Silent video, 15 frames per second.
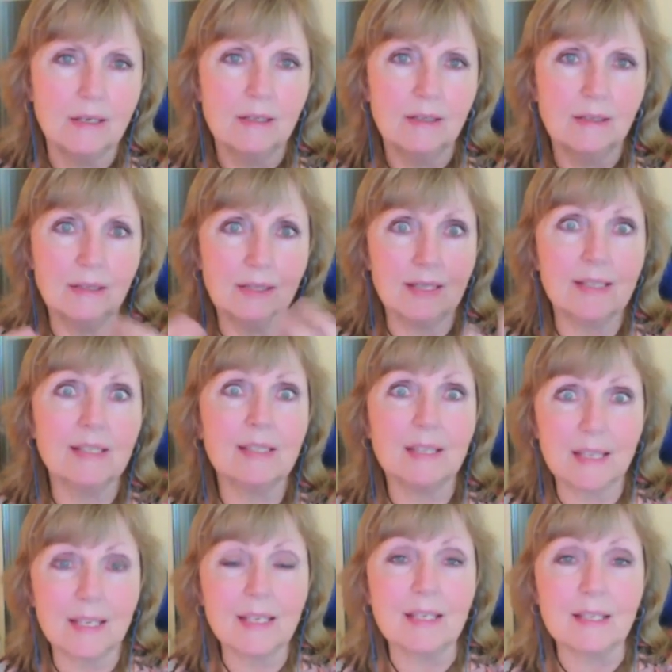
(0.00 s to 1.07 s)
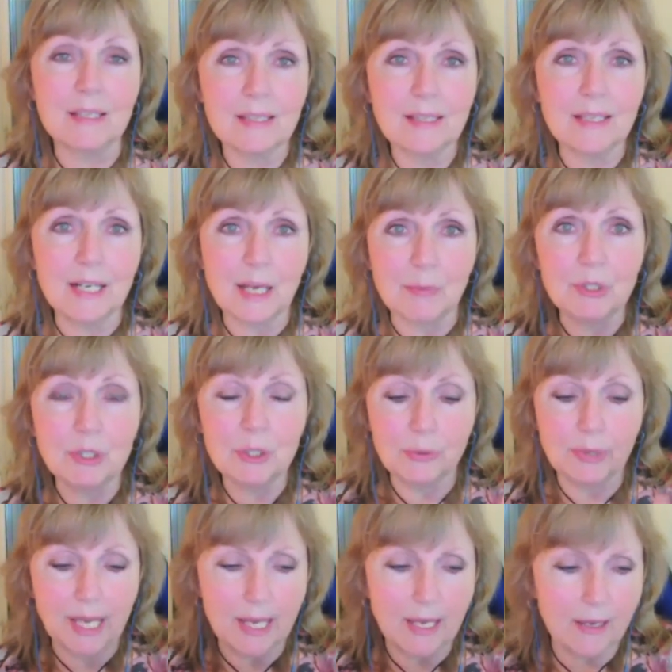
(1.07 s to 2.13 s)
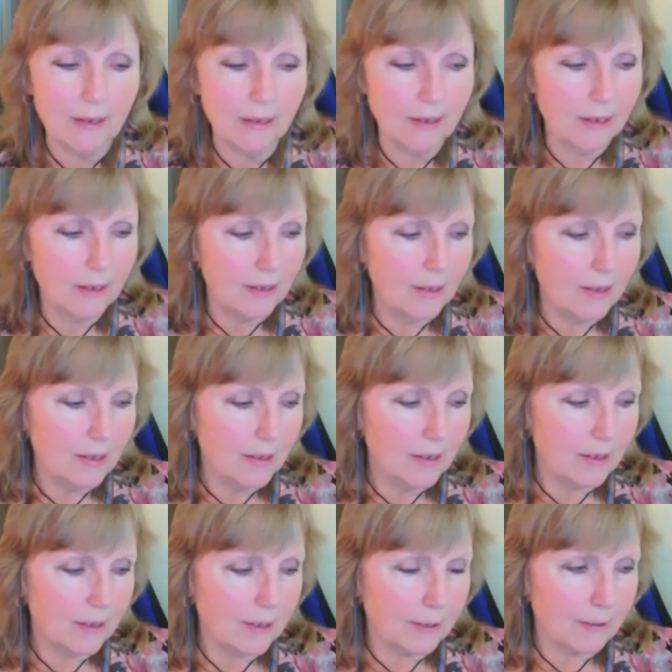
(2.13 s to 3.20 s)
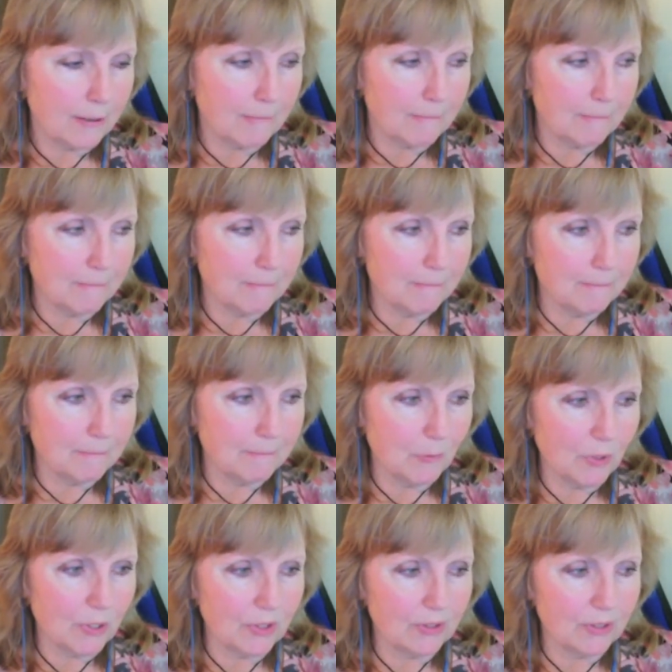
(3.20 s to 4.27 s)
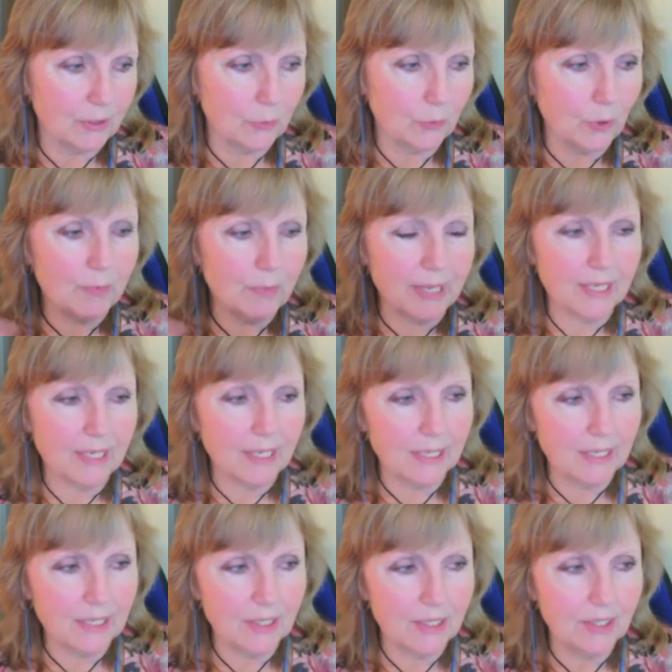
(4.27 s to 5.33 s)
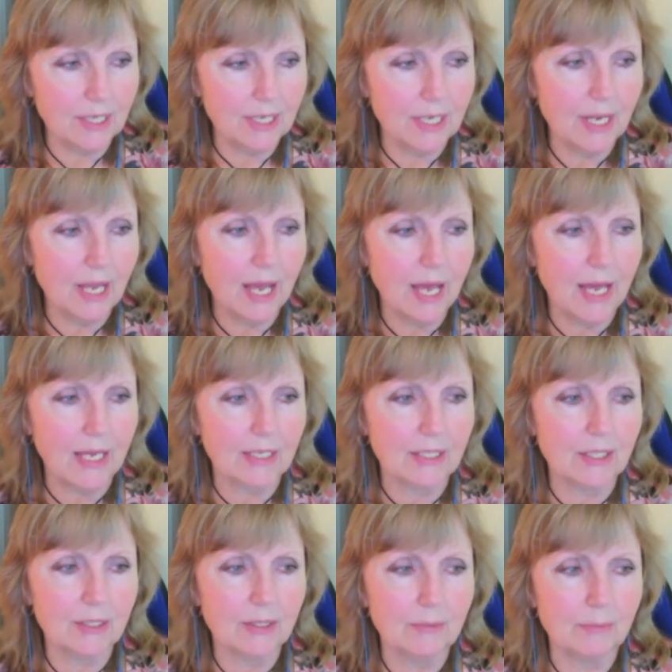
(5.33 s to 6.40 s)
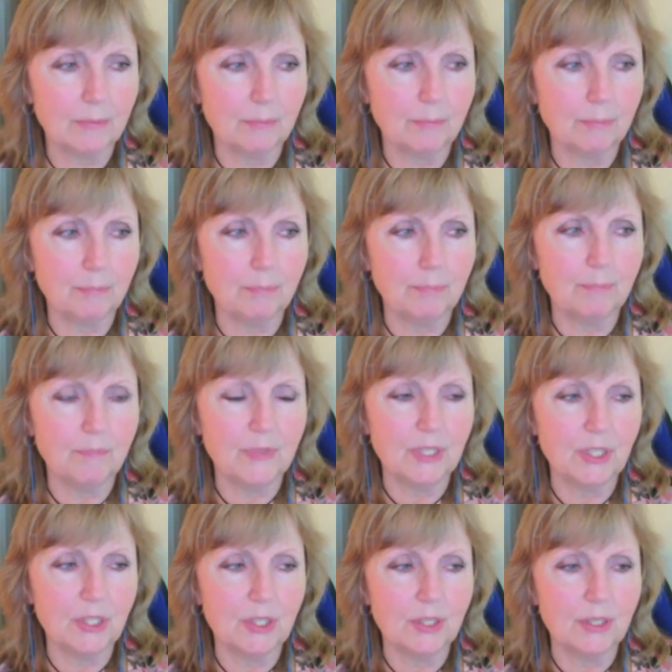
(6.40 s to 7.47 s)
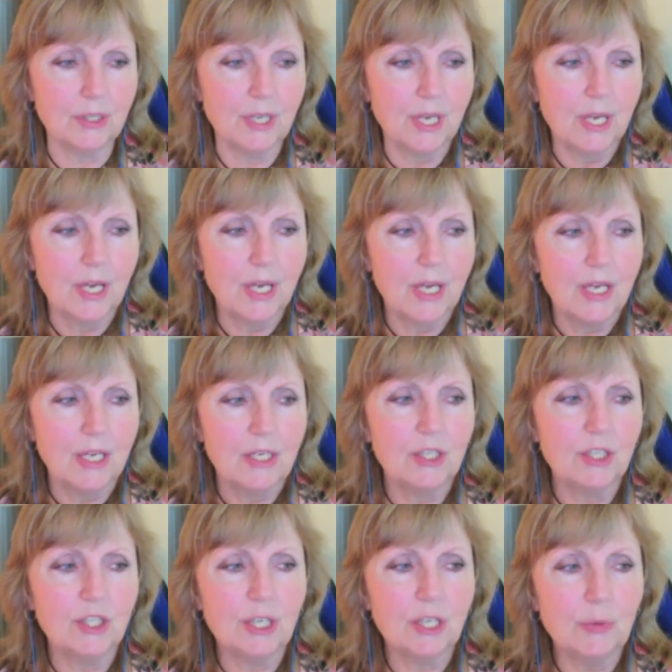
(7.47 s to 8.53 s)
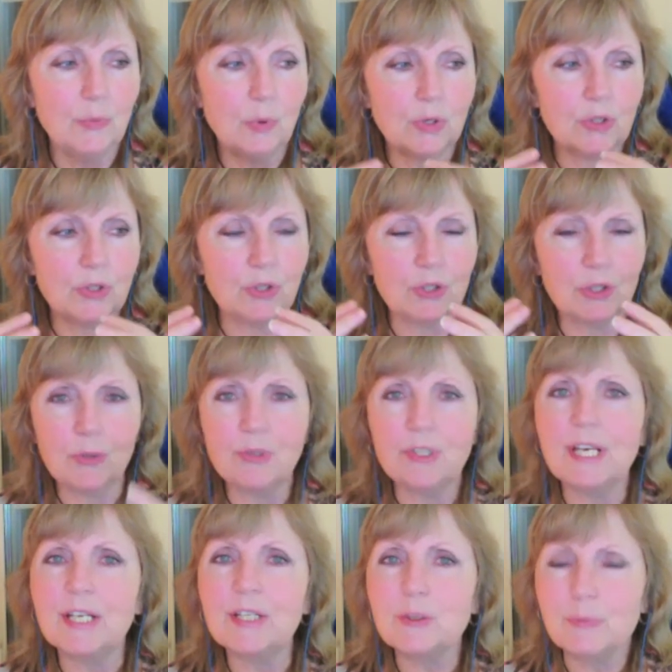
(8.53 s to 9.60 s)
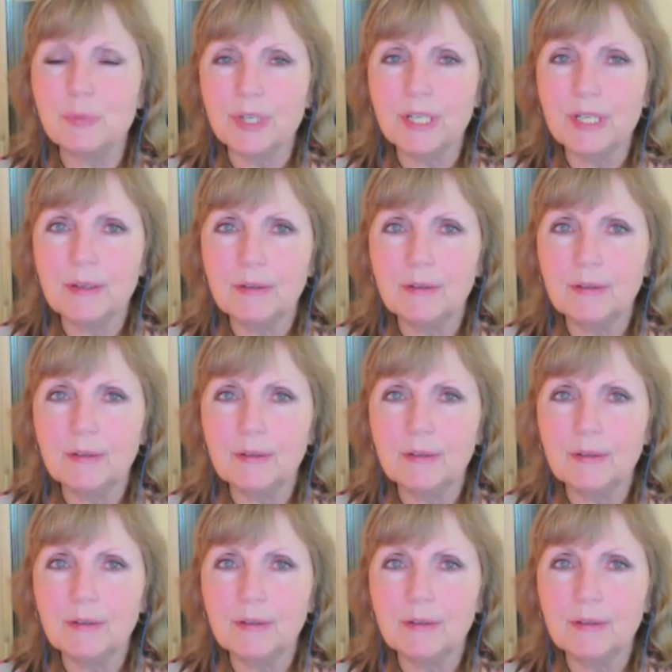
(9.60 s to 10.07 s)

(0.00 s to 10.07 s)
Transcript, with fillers: this is that i'm doing um, was this woman and she had she, she was so desperate